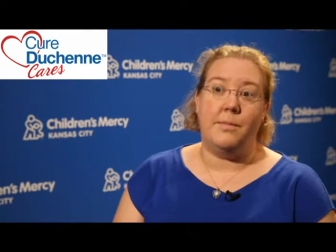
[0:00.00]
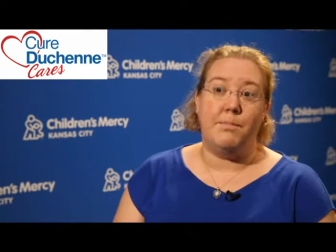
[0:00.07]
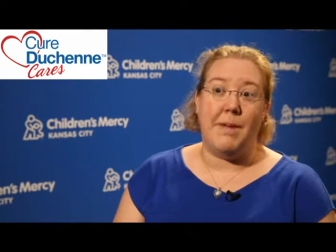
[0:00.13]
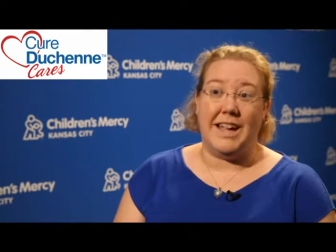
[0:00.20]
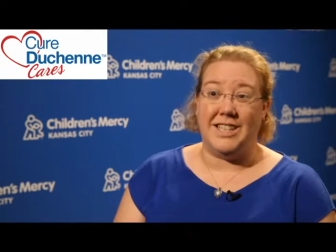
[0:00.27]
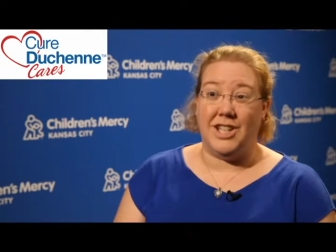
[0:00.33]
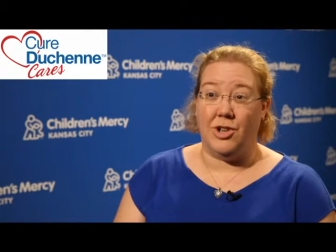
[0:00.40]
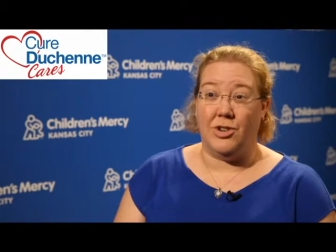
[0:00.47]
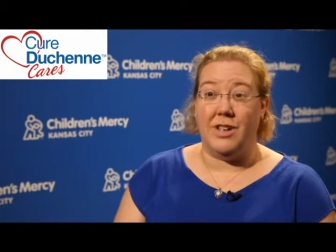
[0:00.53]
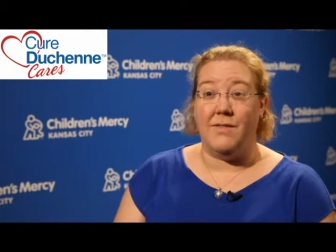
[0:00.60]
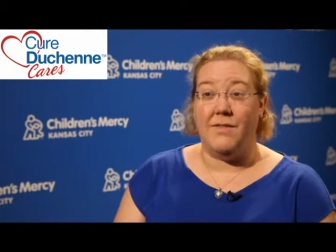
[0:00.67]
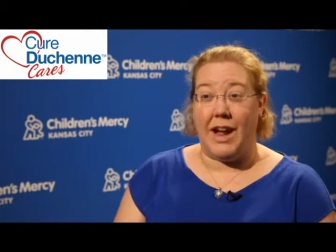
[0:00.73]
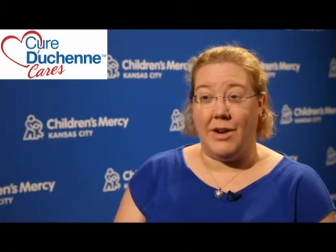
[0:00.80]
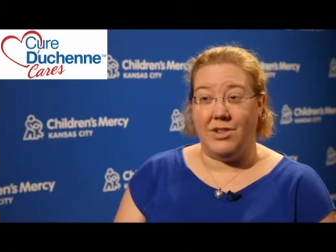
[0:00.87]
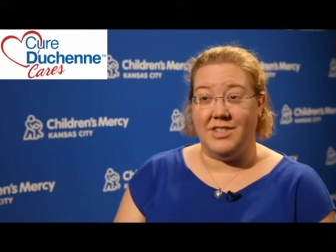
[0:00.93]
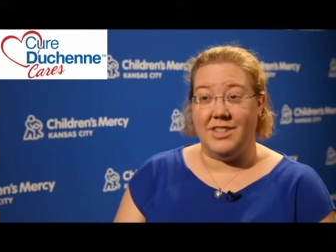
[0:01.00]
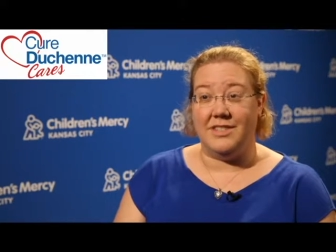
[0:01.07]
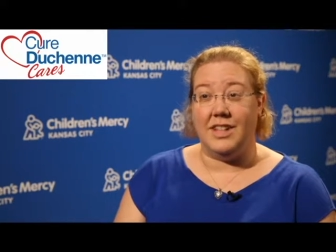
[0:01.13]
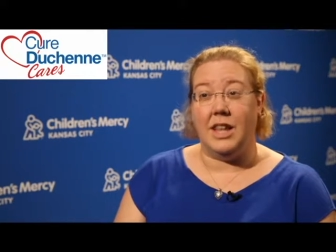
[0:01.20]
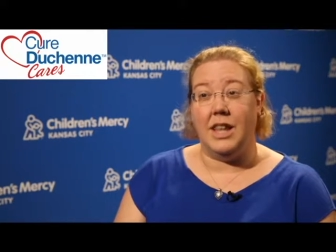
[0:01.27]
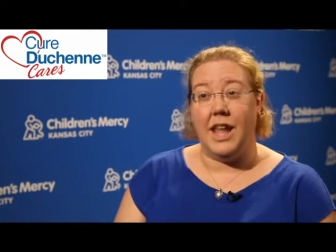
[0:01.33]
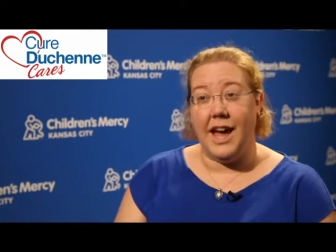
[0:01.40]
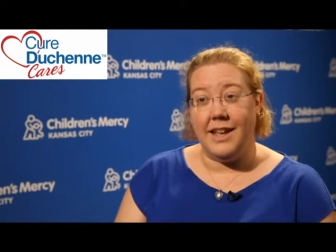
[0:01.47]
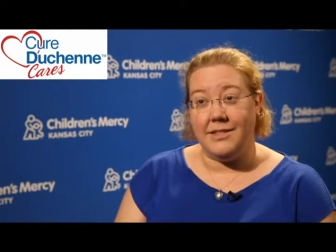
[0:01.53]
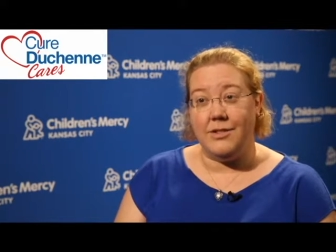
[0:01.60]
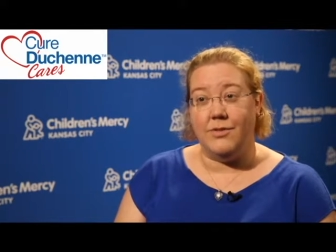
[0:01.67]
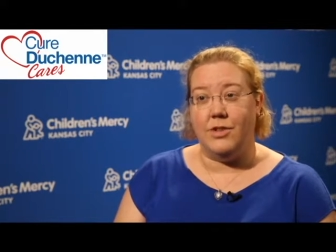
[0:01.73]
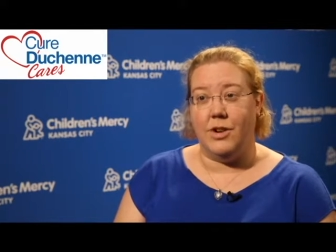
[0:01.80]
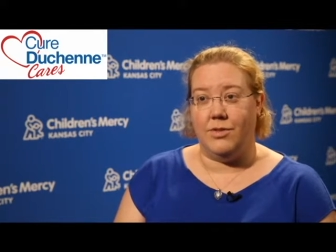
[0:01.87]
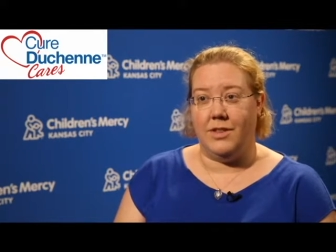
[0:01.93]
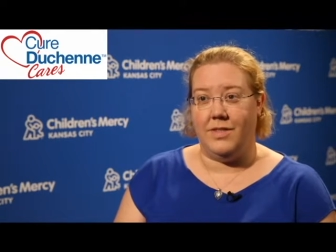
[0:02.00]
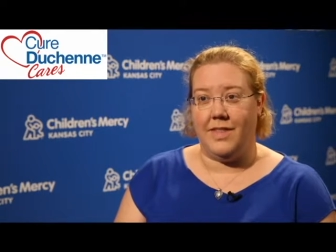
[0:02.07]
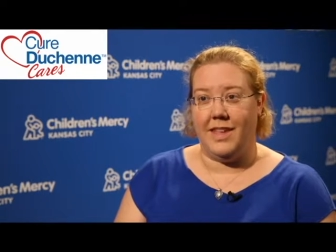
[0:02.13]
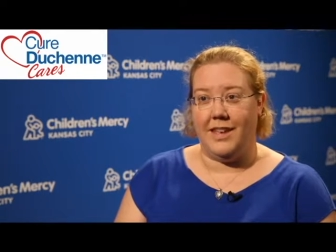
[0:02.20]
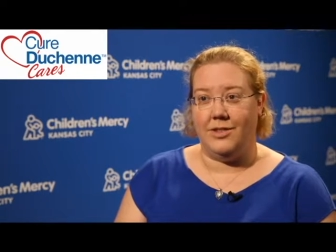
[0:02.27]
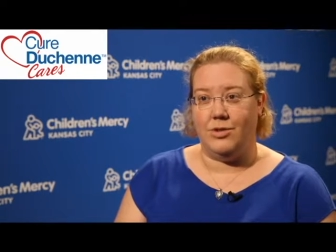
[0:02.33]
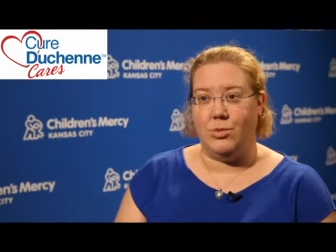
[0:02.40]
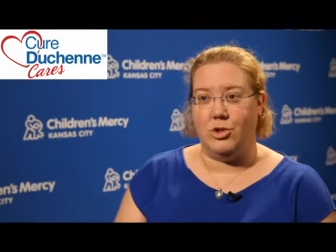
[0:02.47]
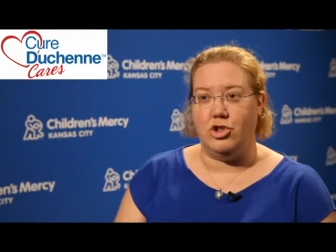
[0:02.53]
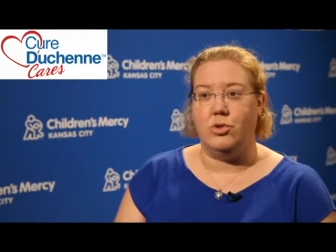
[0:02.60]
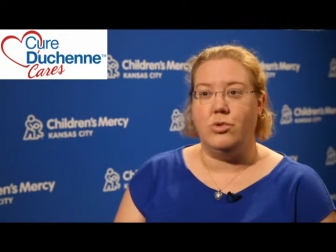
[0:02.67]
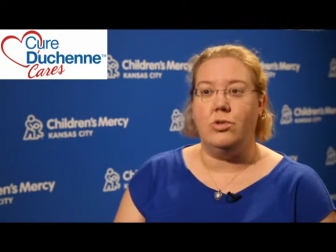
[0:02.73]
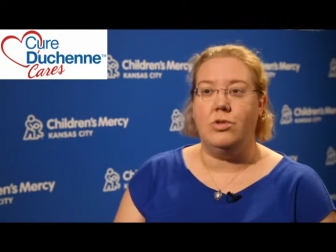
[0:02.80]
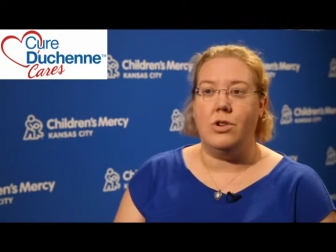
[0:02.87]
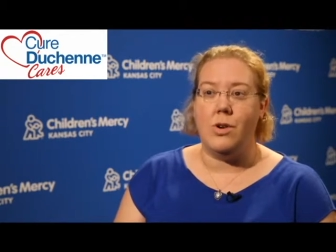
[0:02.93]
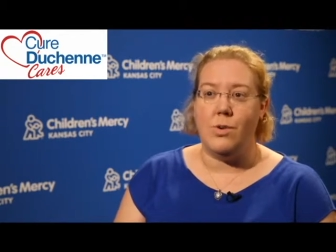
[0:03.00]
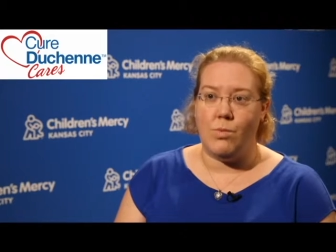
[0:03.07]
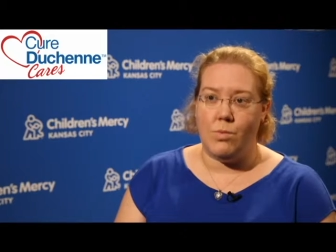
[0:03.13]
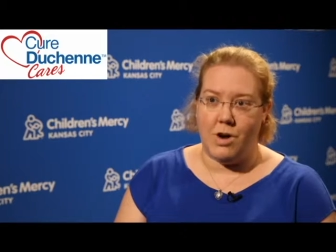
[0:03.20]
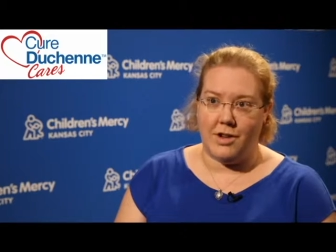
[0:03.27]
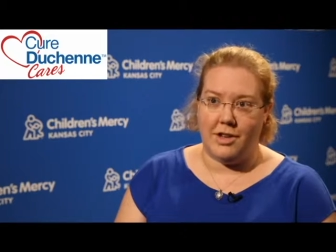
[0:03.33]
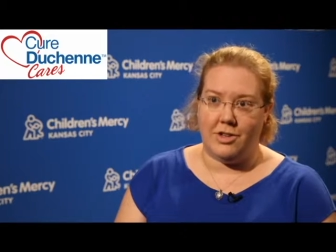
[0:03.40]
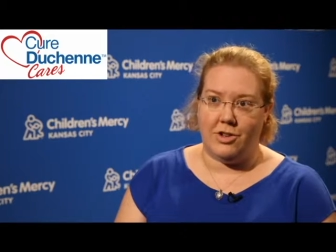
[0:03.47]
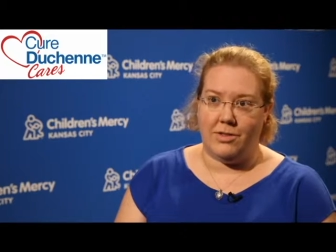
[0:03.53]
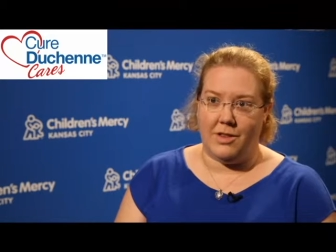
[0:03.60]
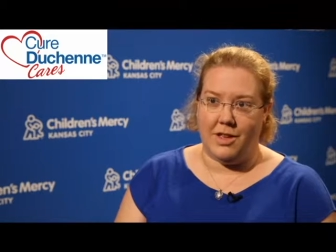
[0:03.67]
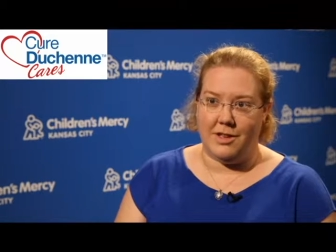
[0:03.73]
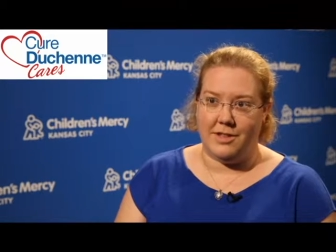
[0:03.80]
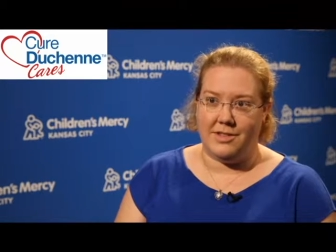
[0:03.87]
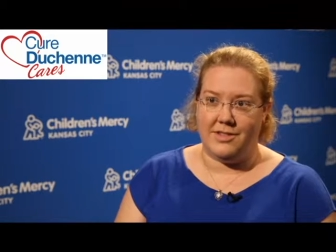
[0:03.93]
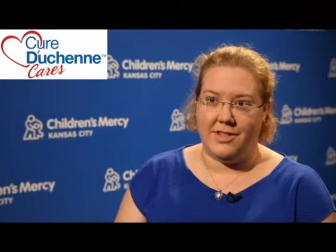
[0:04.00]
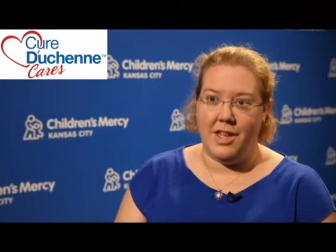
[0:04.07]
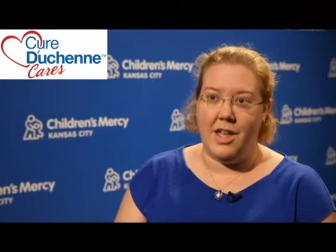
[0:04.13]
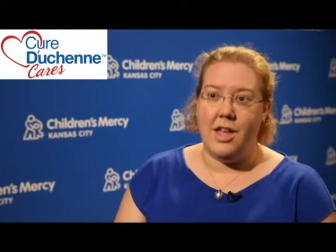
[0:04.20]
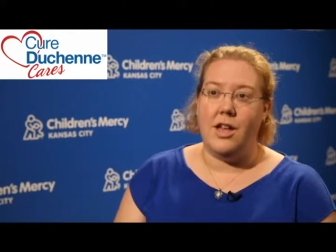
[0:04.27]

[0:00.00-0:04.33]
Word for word: bacteria, viruses, lots of different things which you don't want in your lungs.